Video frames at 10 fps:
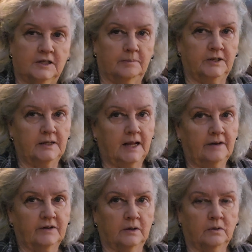Some didn't
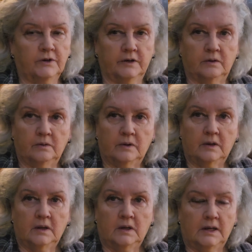have gold, you know.
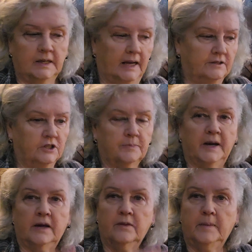And I'd just
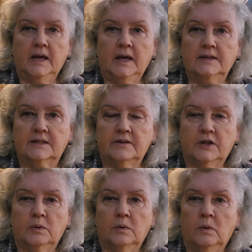buy the bags. I
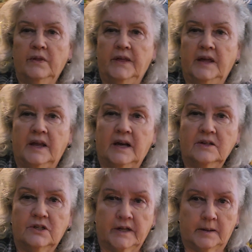thought, well, what the heck? I'll
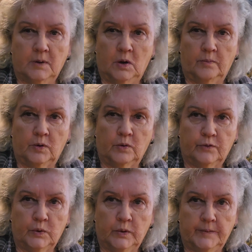just take them home and go
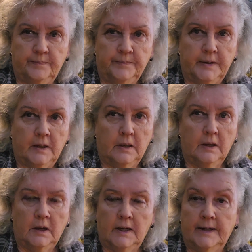through it.
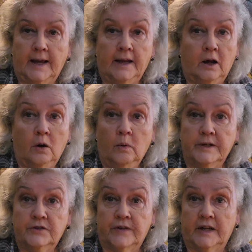And I'd
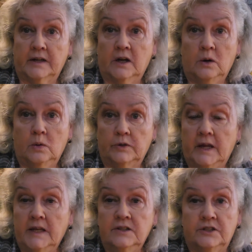always find gold
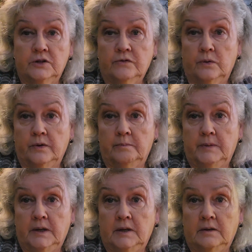and silver
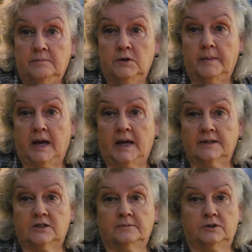in the
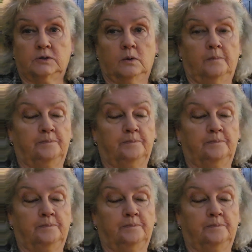bags. So,